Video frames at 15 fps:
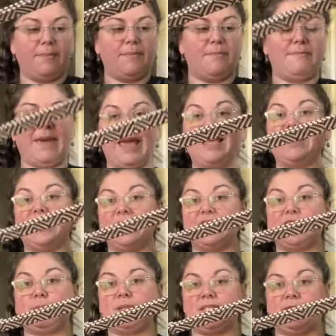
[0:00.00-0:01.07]
made this
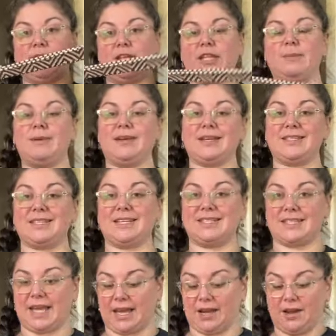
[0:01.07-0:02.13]
specifically because they
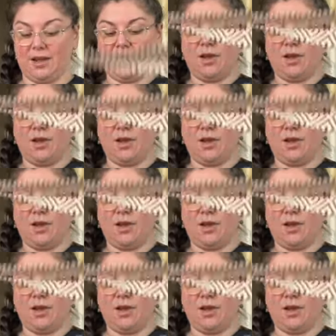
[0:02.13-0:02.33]
said,